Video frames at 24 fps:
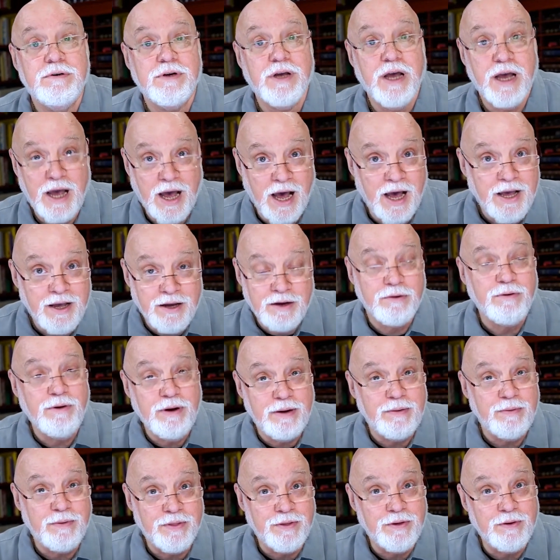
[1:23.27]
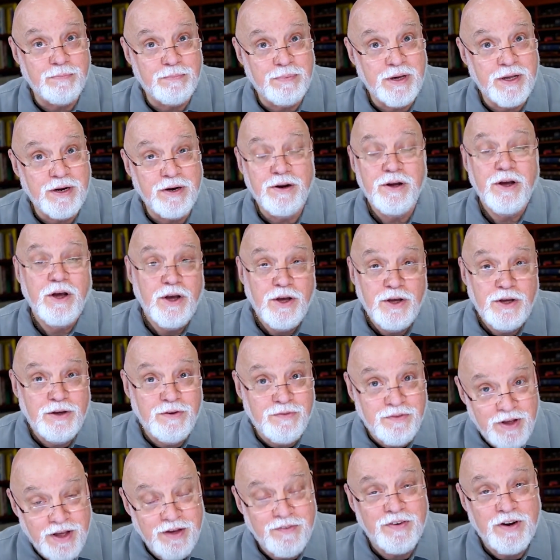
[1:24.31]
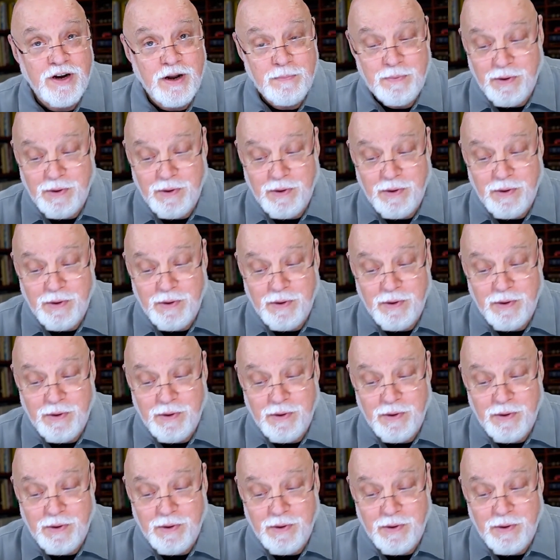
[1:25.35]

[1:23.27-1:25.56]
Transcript: Okay, I agree with you, Peter. You've given